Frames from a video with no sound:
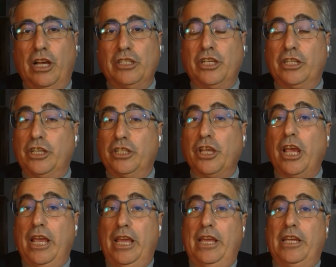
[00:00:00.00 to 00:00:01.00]
such as
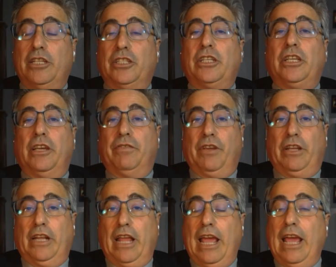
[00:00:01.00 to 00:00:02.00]
is
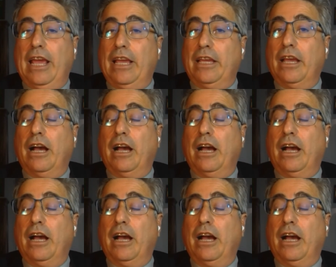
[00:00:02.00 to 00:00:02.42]
giving a